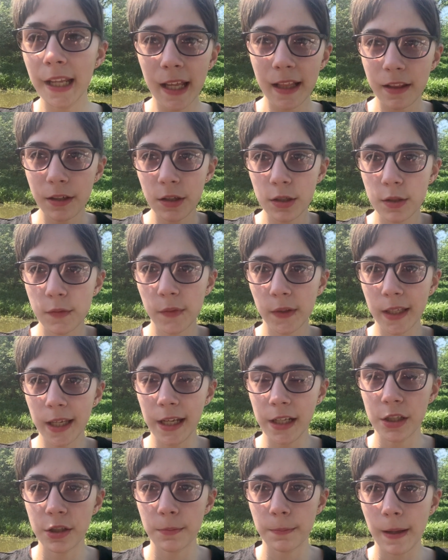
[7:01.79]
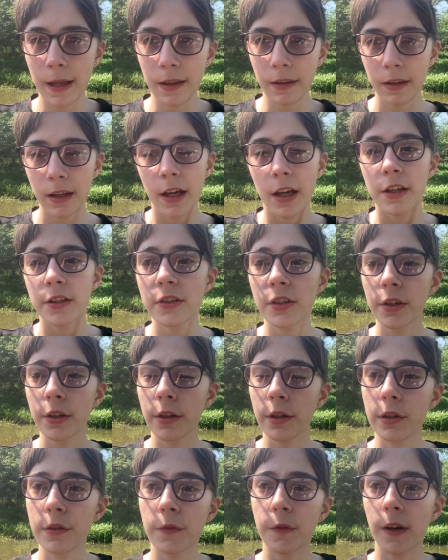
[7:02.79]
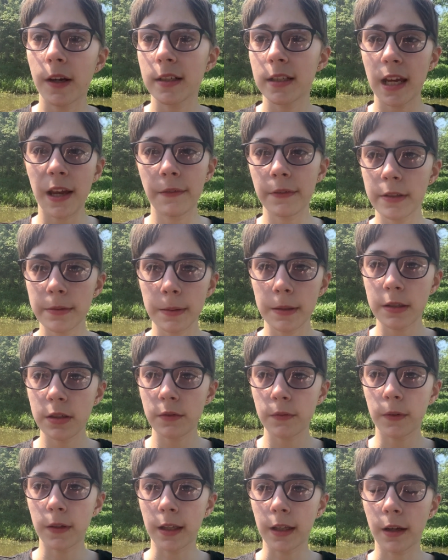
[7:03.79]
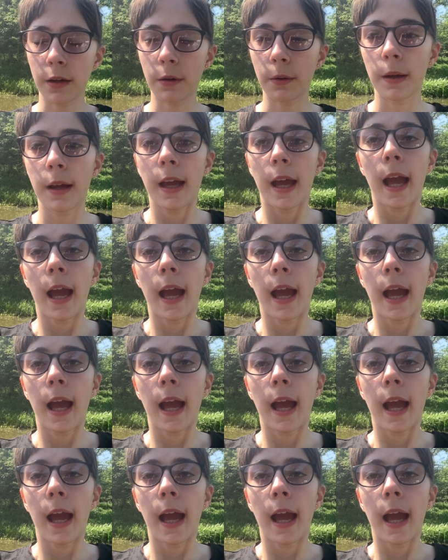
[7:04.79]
hit the notification bell so you're notified every time I do a video,